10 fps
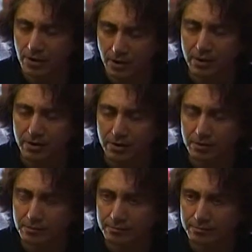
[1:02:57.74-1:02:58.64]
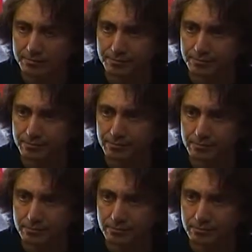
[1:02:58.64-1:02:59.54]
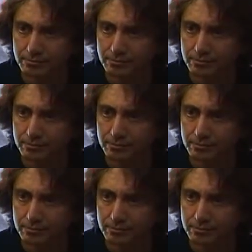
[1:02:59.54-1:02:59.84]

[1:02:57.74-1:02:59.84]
Yeah, I hear you. Okay.